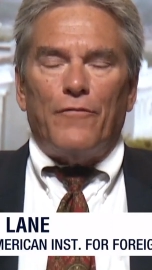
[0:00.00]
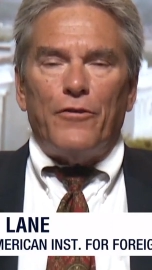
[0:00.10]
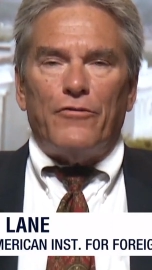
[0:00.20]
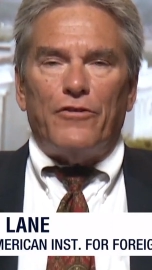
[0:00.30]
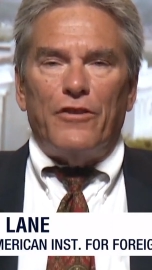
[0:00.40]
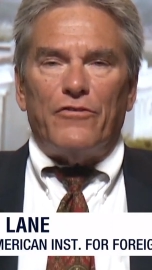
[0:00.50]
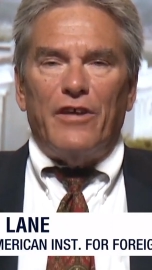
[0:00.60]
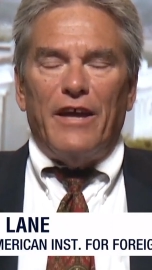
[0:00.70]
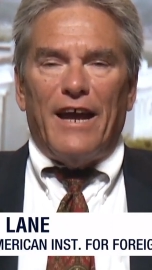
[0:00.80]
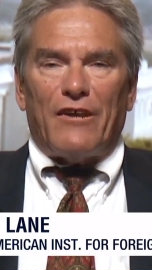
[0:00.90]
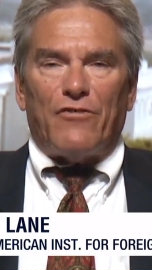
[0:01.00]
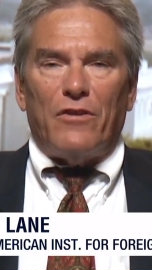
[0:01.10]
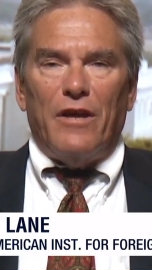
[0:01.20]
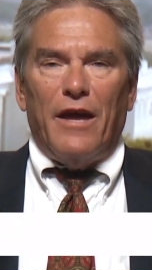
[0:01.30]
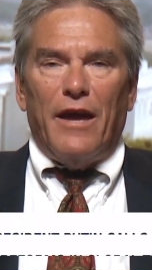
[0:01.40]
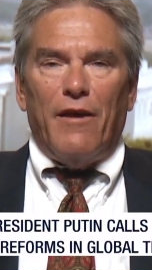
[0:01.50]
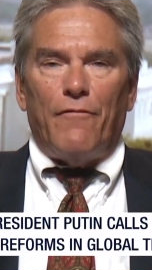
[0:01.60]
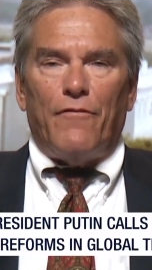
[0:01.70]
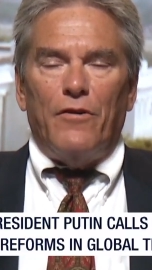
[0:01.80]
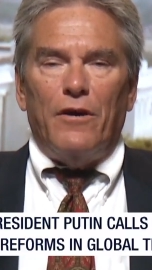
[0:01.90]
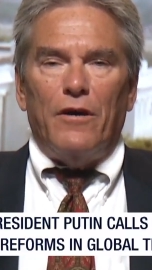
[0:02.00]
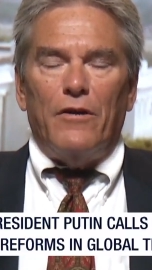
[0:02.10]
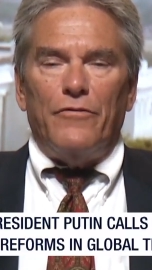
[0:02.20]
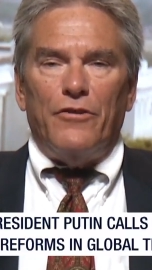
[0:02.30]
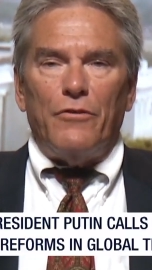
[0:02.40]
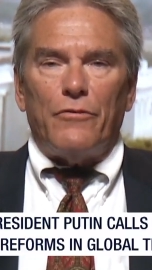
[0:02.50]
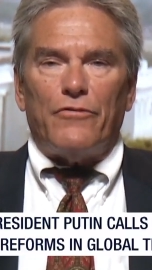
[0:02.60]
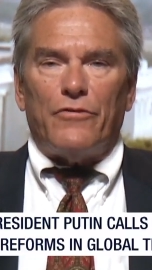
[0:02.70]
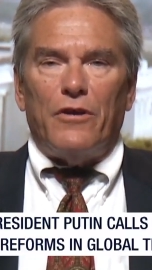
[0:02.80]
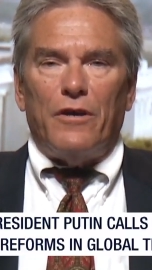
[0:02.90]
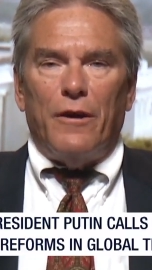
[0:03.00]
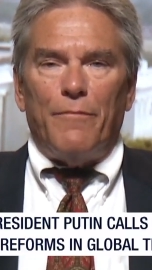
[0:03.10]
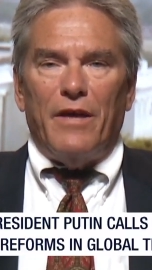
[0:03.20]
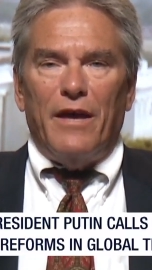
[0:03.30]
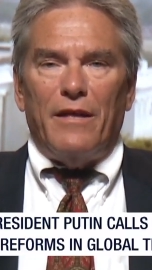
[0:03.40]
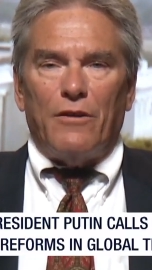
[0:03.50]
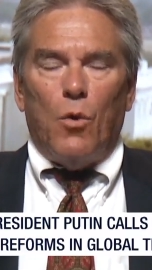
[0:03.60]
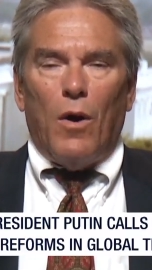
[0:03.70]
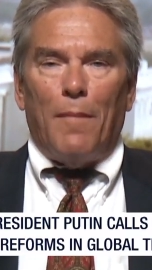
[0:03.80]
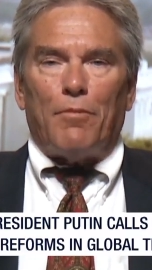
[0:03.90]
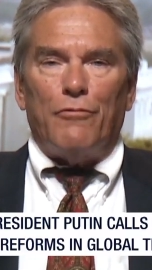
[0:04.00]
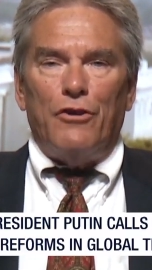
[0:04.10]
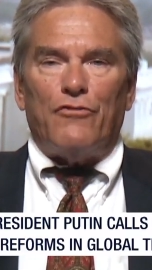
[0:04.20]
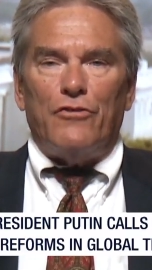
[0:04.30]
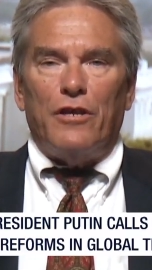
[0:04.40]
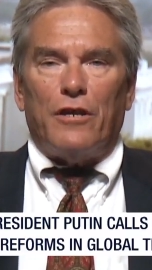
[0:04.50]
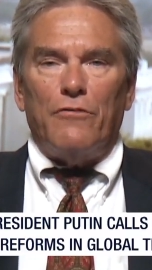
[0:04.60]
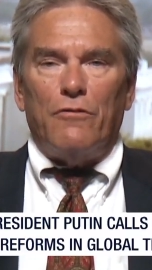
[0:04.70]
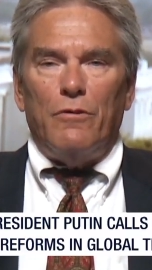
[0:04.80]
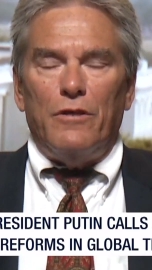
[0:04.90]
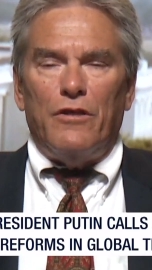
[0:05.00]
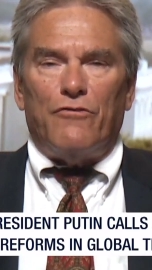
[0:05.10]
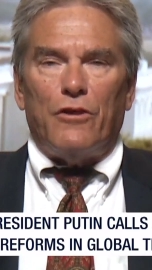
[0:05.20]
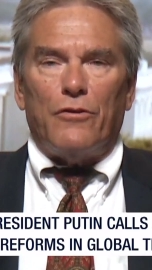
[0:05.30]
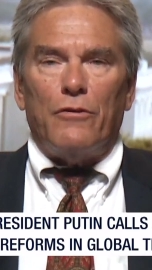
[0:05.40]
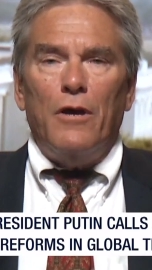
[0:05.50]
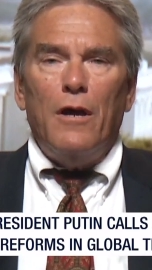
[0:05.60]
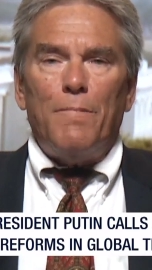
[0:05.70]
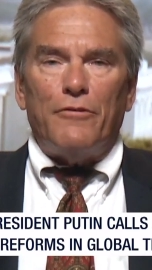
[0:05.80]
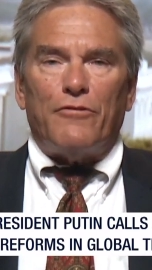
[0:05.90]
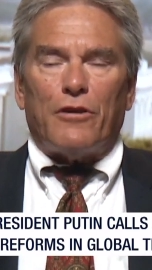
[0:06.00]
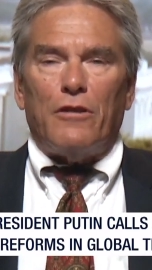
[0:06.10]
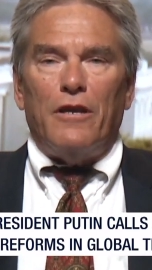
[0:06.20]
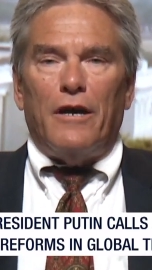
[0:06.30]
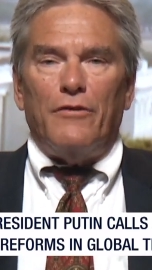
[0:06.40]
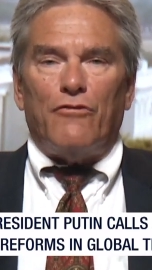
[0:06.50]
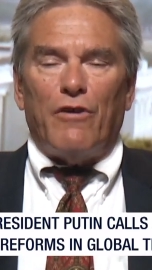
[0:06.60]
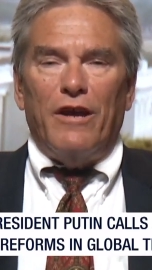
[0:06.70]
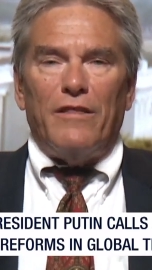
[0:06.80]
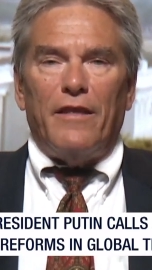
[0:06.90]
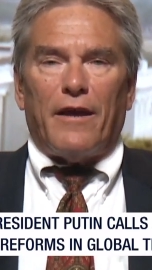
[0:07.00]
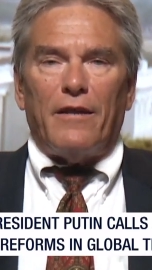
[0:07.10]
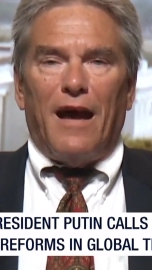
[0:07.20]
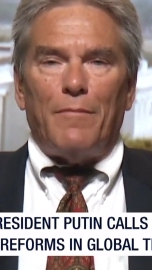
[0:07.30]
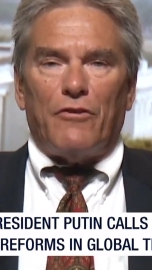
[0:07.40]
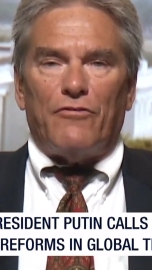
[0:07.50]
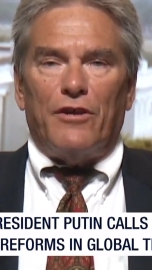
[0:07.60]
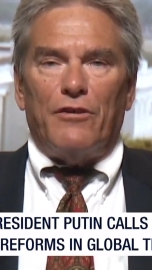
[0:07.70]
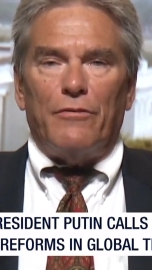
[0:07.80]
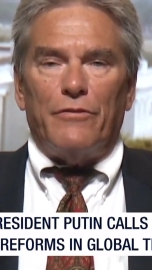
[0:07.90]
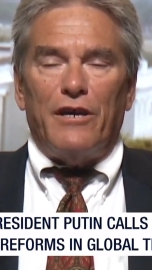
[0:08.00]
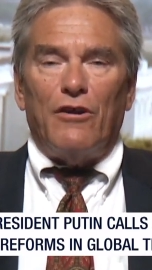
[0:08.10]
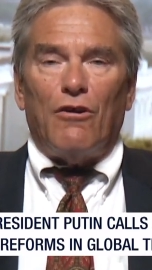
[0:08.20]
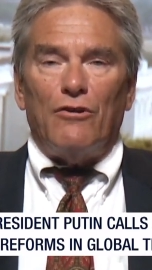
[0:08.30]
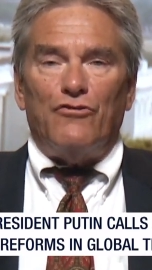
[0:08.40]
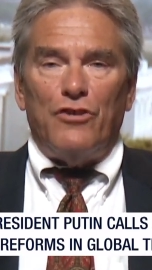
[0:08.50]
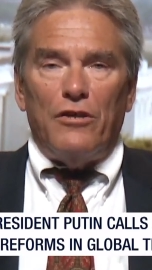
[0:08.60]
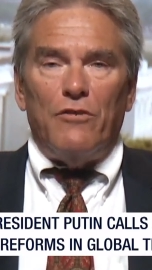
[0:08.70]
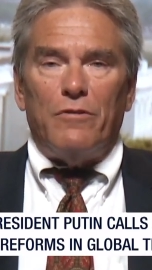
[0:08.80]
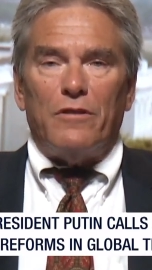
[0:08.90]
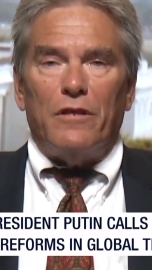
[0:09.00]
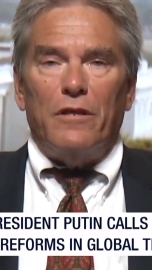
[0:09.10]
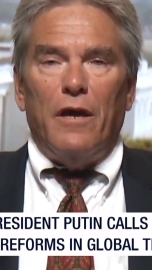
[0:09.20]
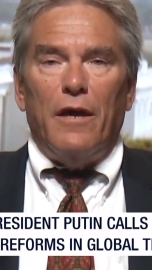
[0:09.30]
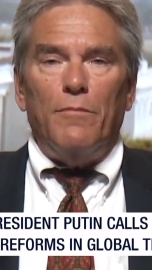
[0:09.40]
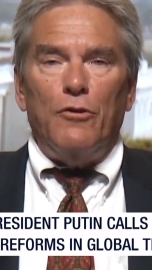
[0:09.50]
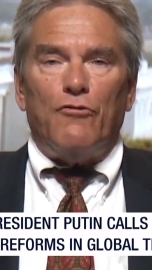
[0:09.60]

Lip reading: The first is they actually have deals and cooperation they can do with each other, particularly on the trade and economic center, that are genuinely a